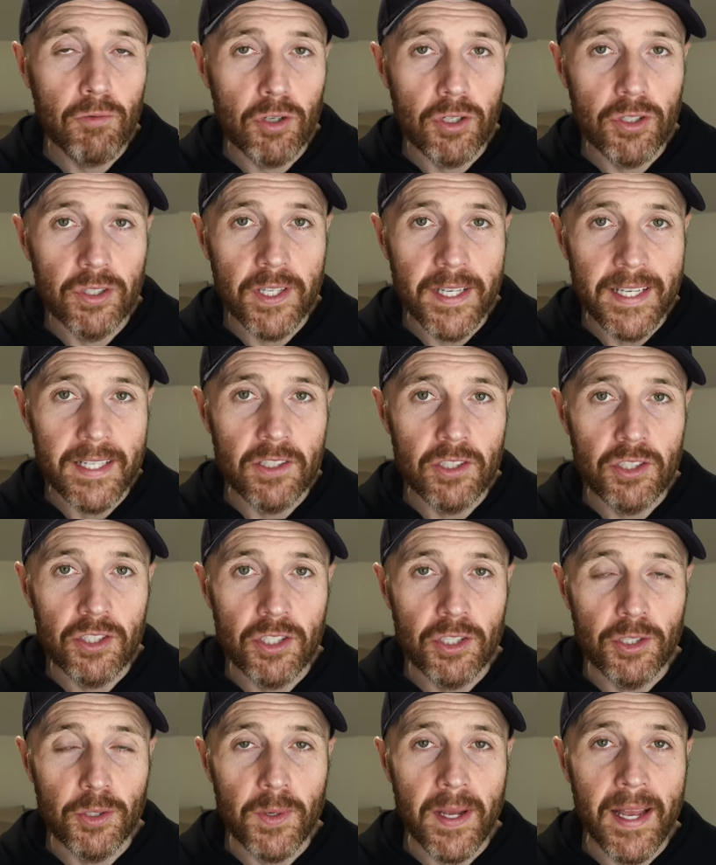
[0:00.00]
run in the
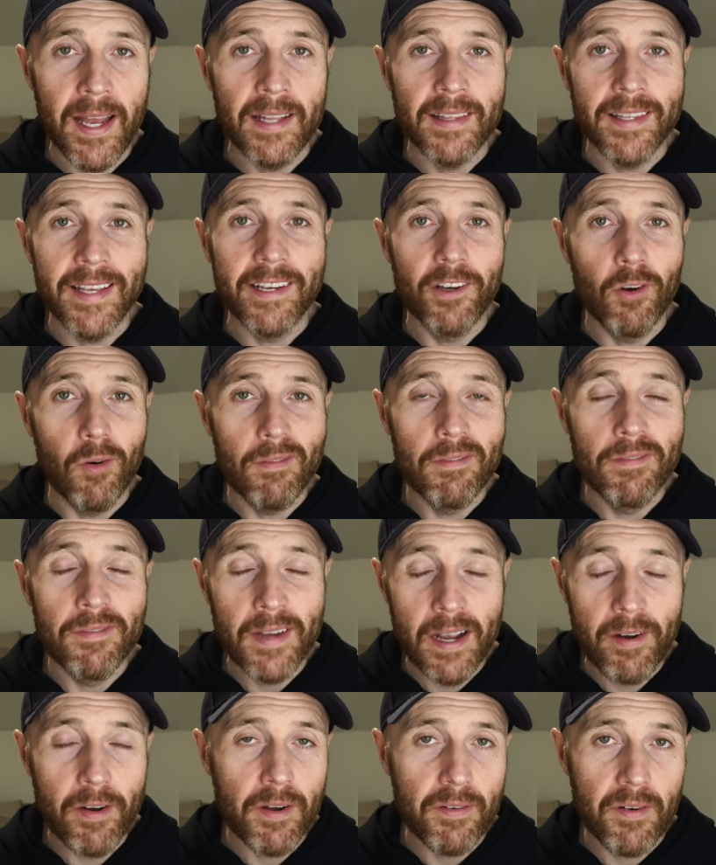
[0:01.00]
shoe and they got
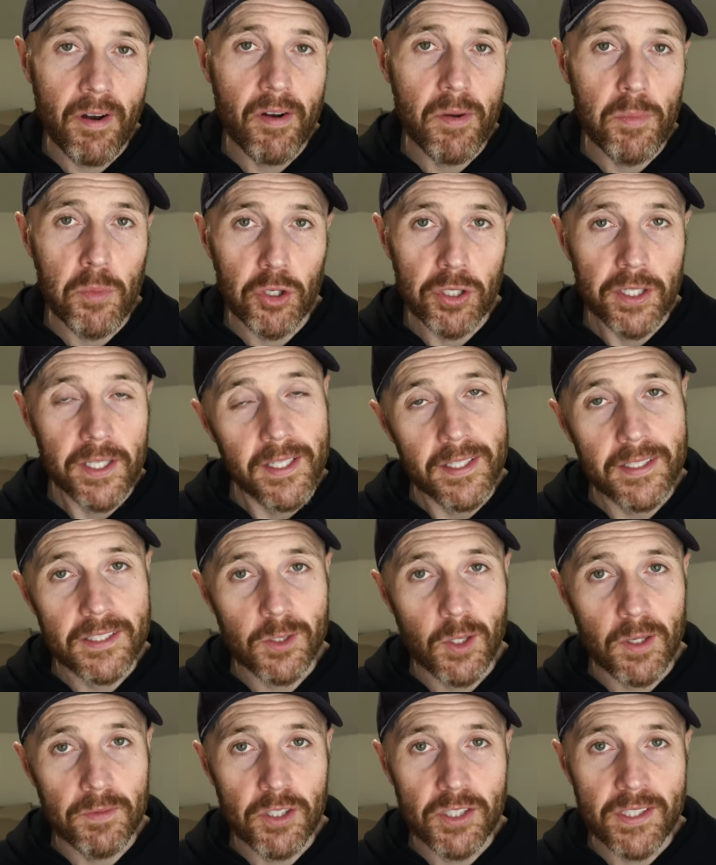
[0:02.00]
very, very muddy.
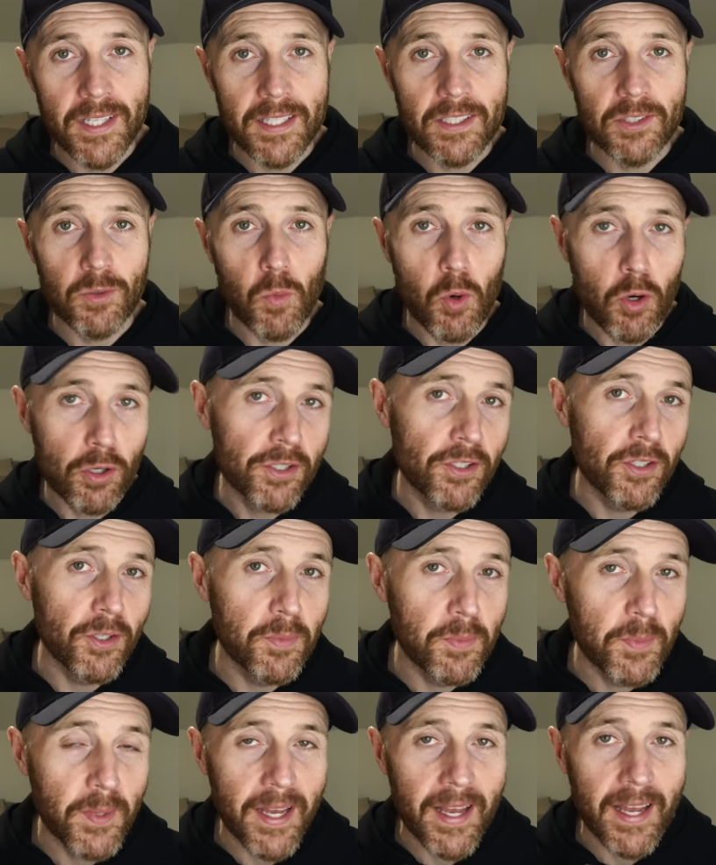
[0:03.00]
So I've just had to wash
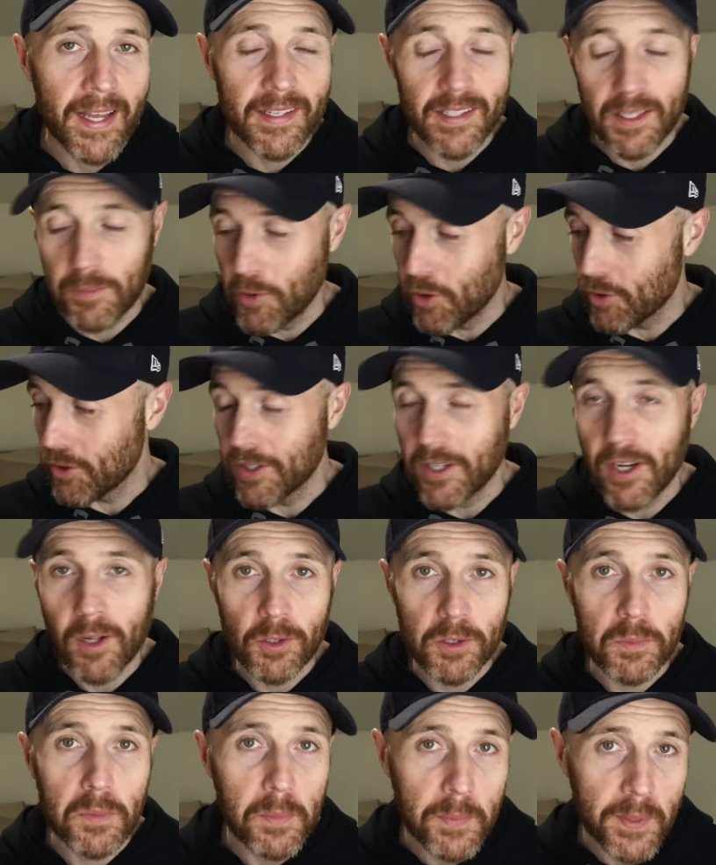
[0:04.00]
them and I'm not going to
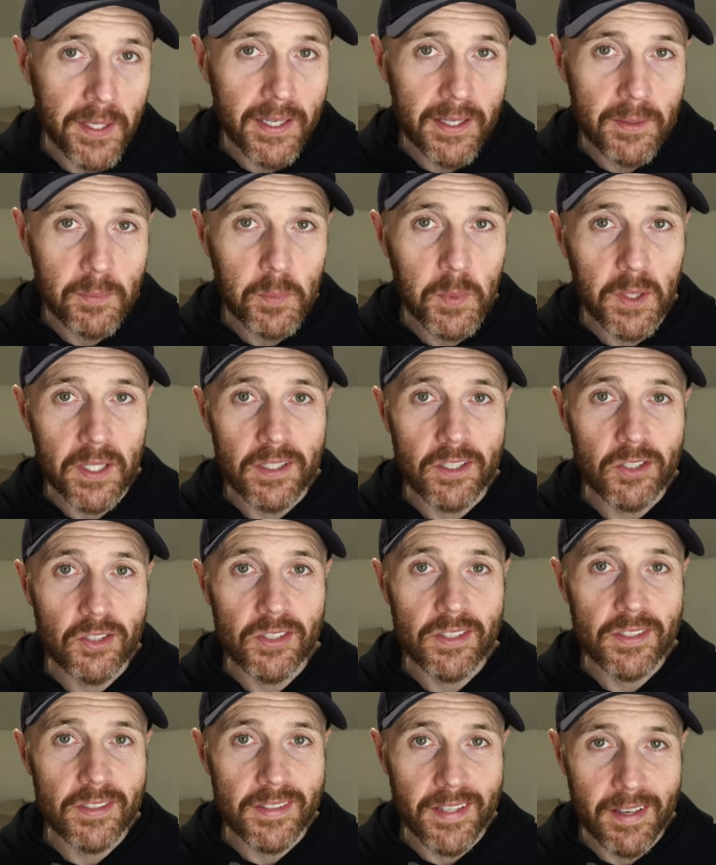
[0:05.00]
hold them up here
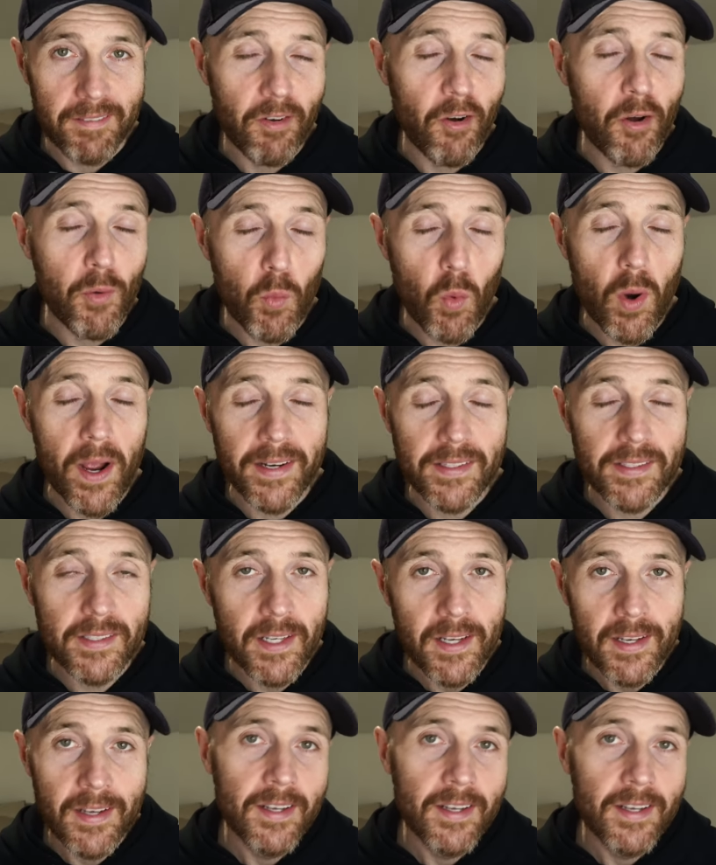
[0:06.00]
because they're very wet.